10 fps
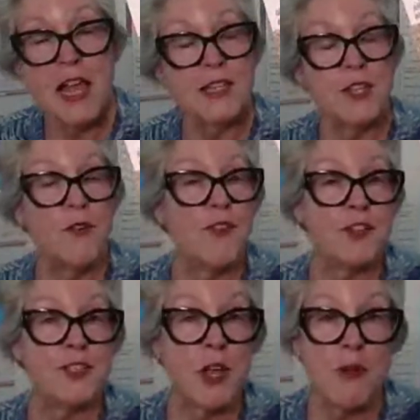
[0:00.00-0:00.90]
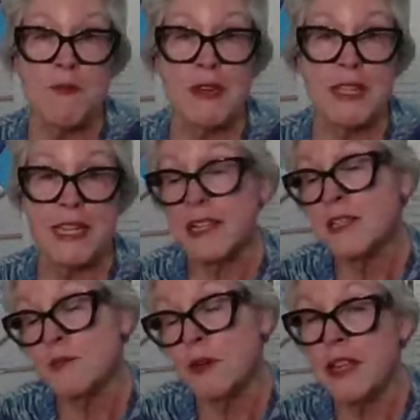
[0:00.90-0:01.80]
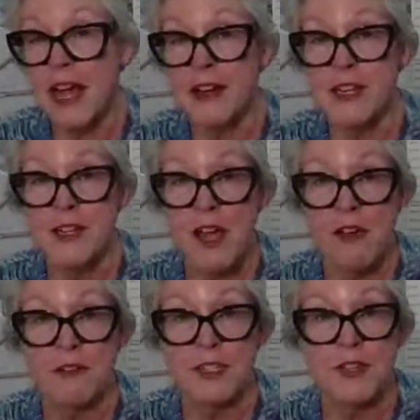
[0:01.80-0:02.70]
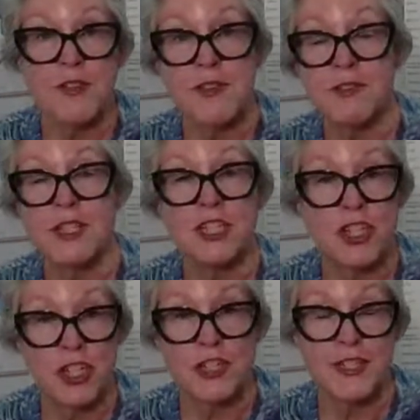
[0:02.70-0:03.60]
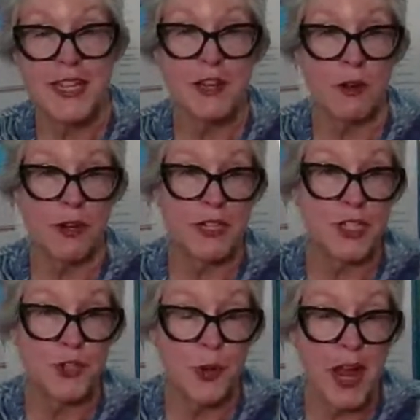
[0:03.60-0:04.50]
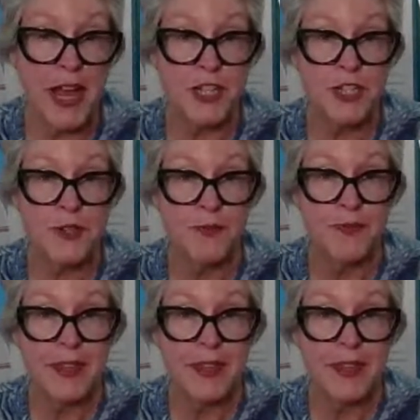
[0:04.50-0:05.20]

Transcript: So if you're sewing with knits, well, how do you know? Do you use a jersey or a stretch?